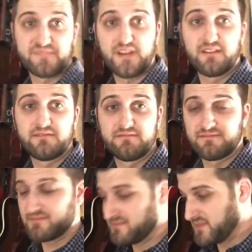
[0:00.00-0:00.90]
don't know,
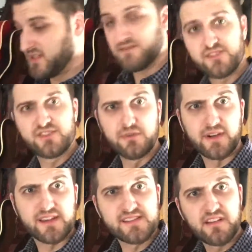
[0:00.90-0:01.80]
just do
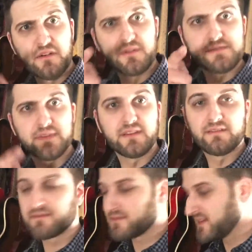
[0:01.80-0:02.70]
it, because it annoys me.
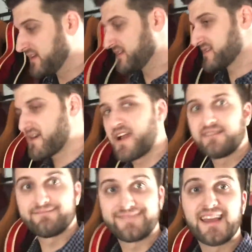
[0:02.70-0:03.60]

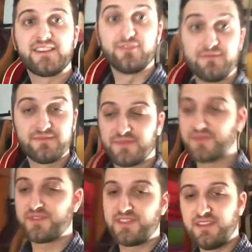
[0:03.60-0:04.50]
Alright, thank you.
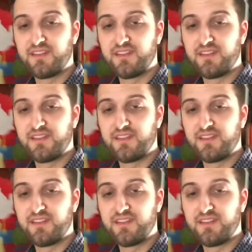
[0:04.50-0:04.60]
See